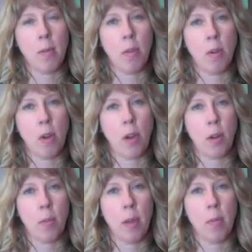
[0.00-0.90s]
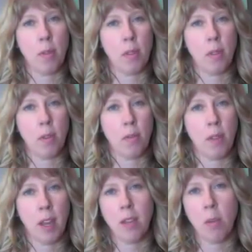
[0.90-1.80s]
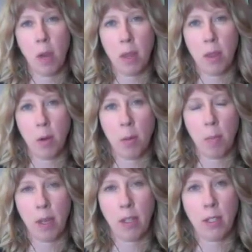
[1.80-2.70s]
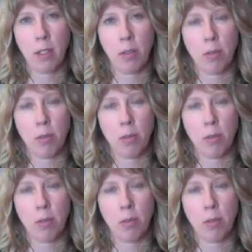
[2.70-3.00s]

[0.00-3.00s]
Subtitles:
they're not going to be able to fight the way that they're meant to.